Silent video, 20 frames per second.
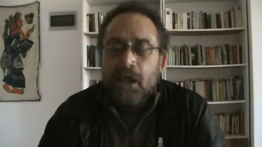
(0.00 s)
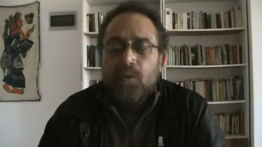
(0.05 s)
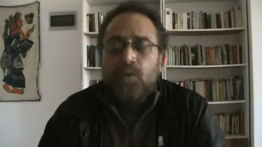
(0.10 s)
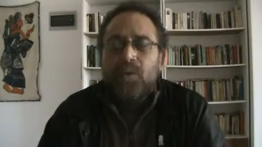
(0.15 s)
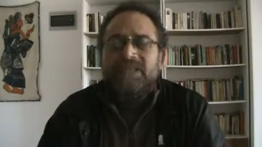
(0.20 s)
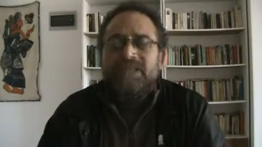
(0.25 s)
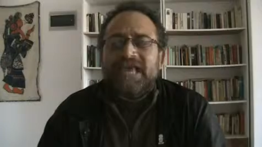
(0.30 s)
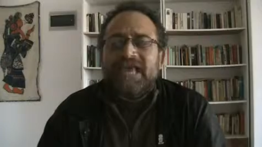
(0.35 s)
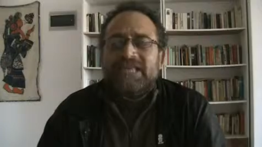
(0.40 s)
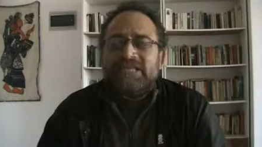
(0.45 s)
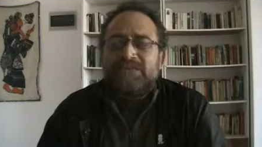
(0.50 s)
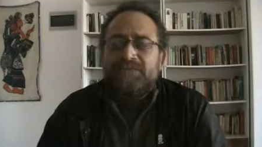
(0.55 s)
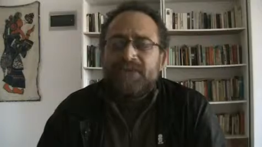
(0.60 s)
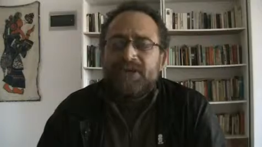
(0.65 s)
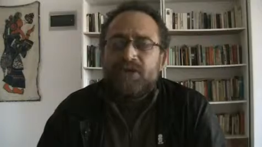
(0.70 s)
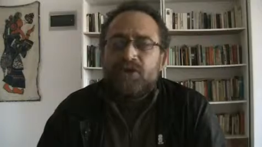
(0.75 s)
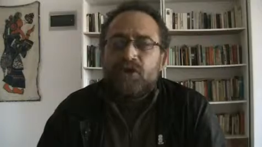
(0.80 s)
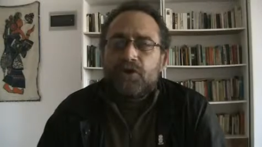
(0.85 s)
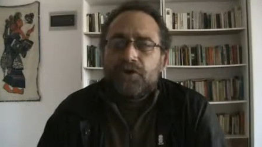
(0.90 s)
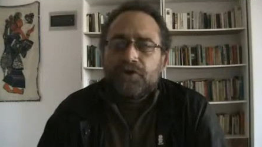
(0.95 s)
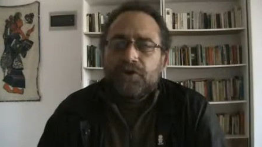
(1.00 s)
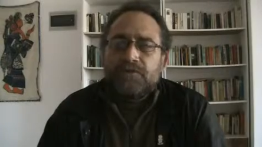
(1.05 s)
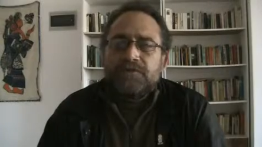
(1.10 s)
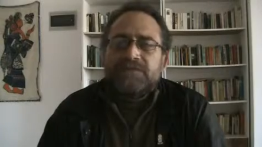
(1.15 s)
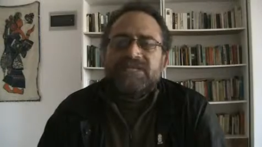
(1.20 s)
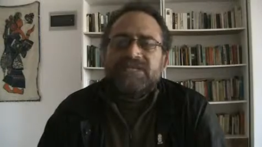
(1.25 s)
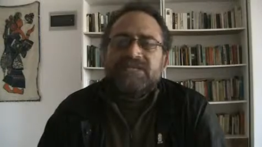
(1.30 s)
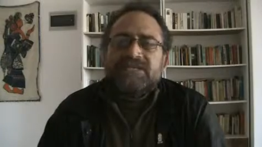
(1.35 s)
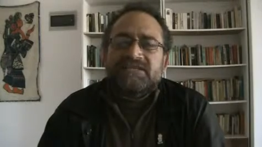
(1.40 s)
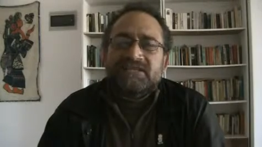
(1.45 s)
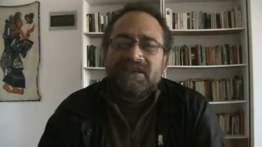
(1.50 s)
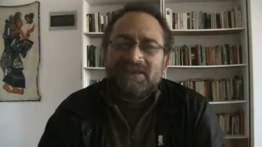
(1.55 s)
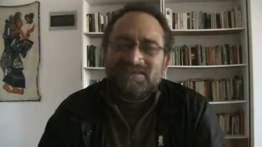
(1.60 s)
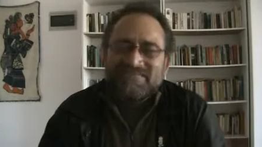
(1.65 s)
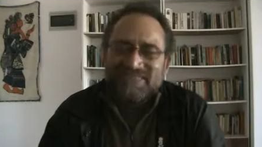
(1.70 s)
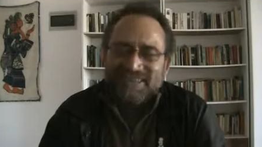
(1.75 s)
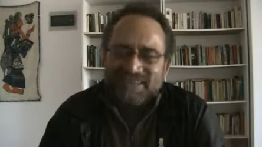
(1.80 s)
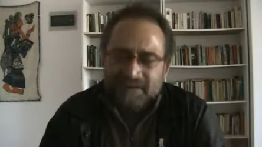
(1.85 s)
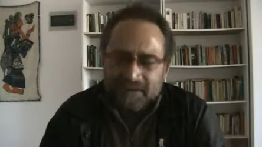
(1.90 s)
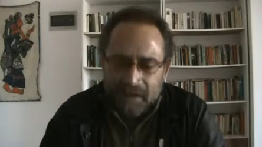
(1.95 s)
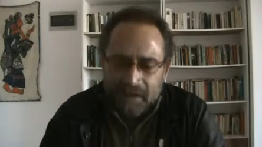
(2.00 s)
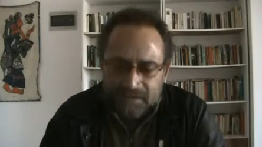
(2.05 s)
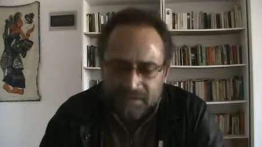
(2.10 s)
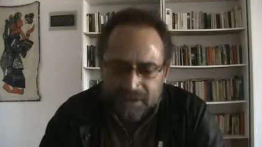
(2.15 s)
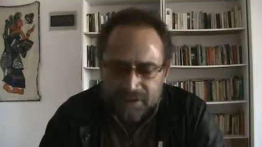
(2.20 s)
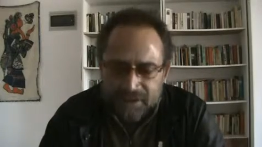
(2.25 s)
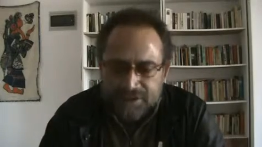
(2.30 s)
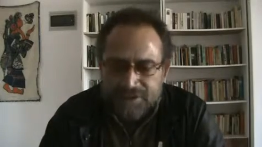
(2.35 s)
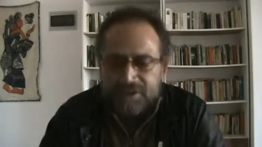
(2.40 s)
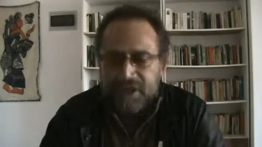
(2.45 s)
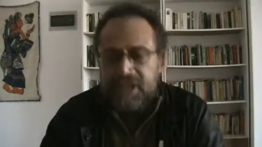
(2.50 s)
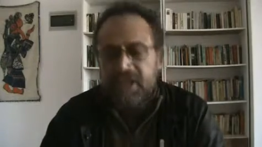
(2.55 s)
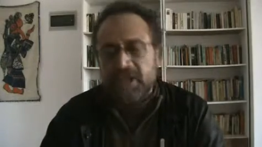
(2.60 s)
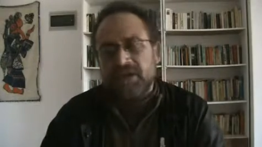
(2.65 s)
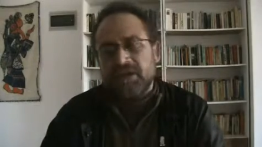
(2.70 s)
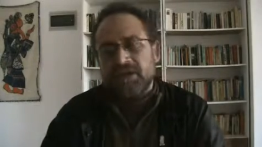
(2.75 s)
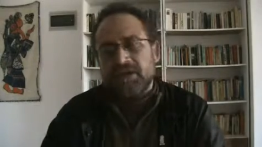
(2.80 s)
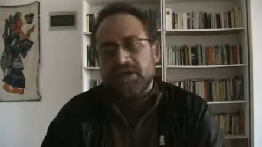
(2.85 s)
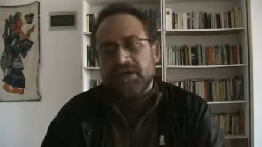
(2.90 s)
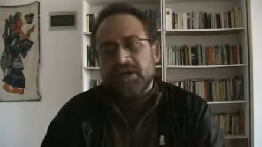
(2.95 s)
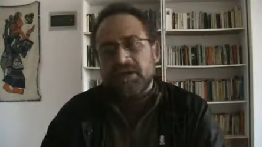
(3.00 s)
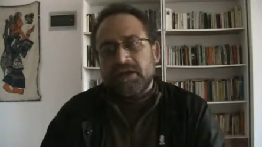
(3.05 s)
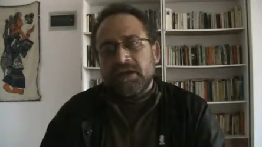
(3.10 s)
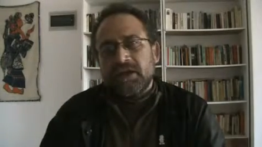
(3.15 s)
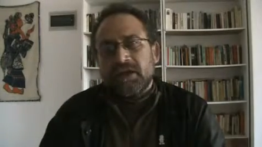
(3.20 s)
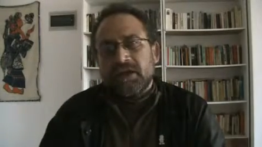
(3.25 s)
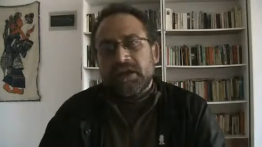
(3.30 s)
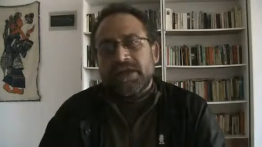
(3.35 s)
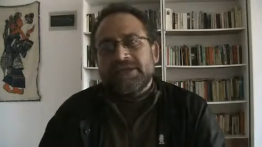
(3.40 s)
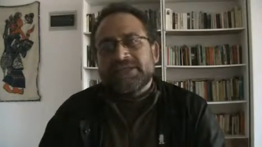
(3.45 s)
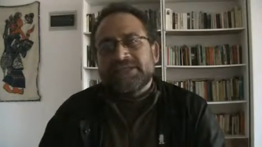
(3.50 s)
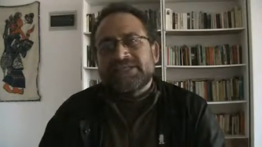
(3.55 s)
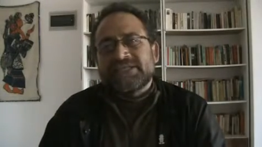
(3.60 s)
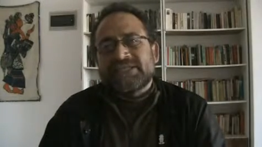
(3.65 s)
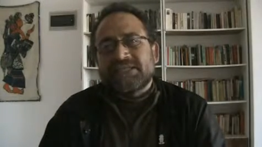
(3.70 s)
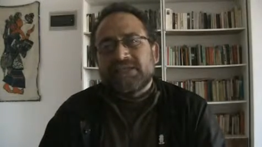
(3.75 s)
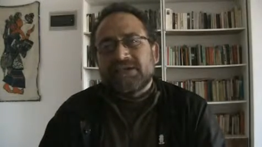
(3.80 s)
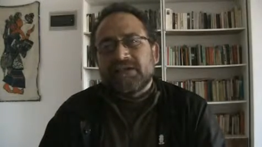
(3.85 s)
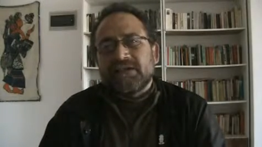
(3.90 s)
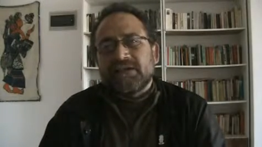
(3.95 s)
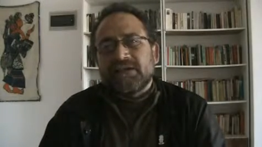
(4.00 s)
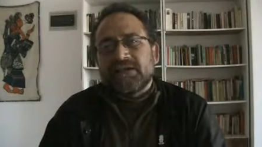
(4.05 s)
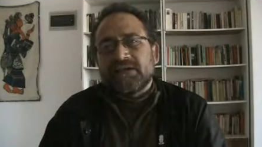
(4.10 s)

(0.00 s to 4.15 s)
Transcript: What has been going on since 1993 is